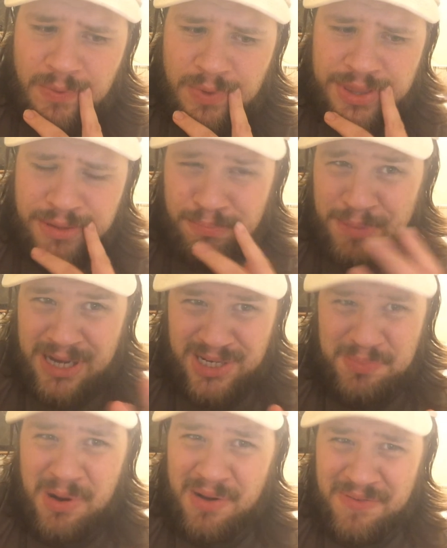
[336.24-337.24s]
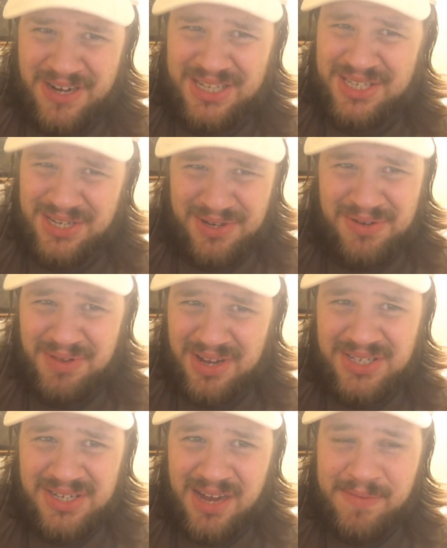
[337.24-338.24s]
With Pitch Perfect 2
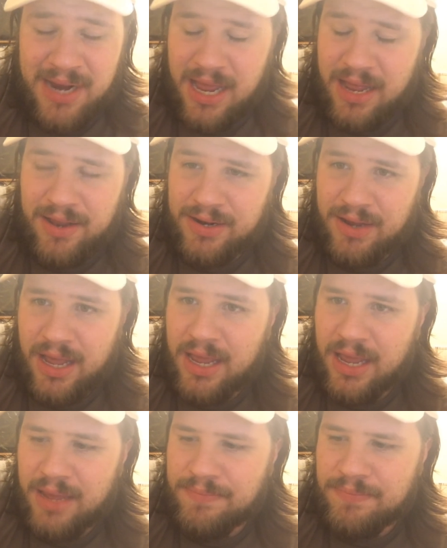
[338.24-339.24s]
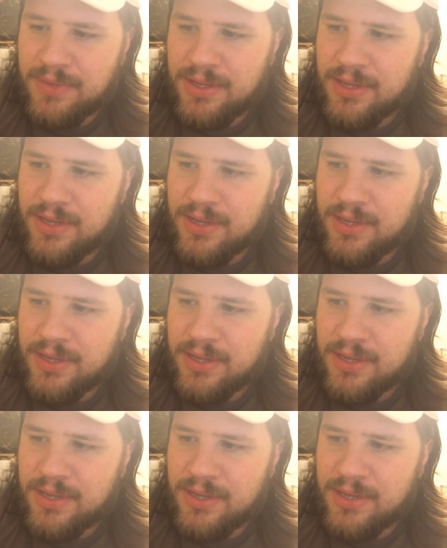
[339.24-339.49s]
also coming, I don't know.